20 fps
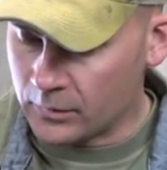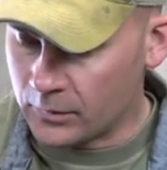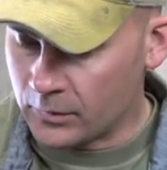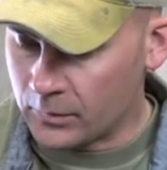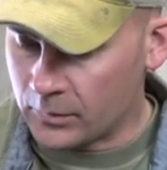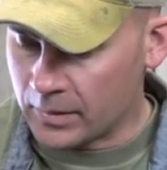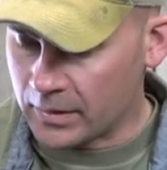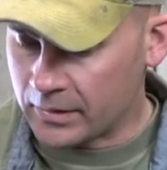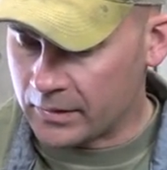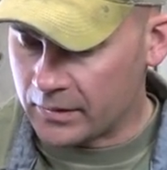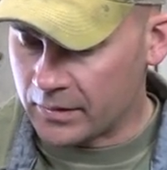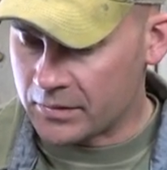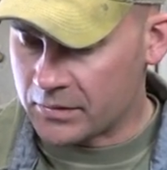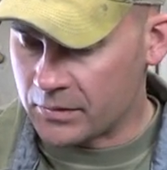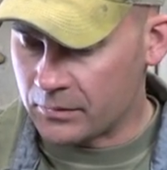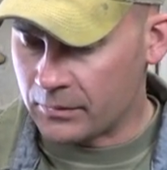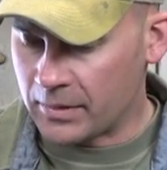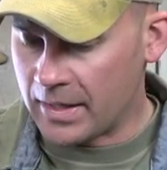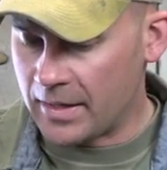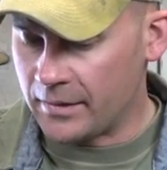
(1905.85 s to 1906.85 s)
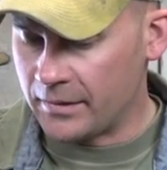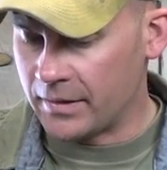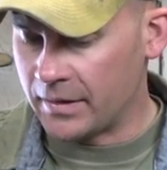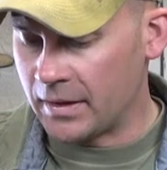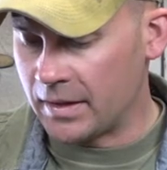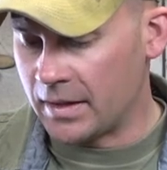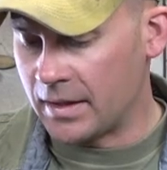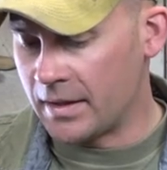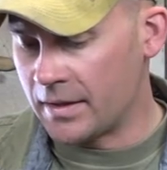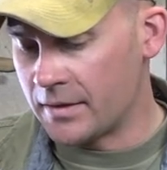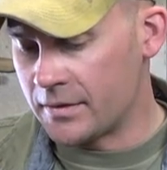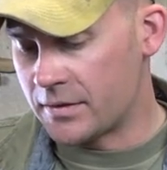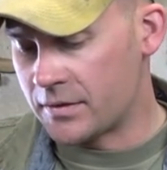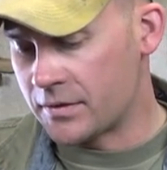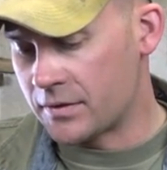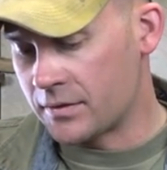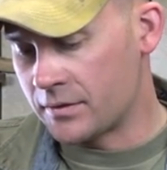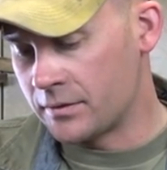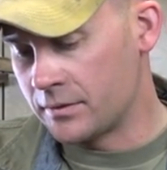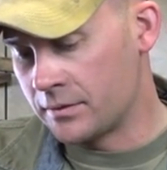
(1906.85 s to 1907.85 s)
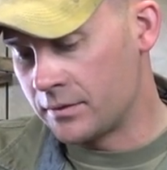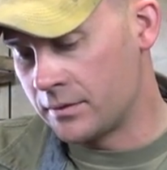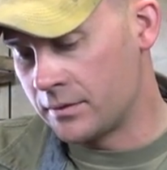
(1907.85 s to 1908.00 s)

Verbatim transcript: Work this around the eyes.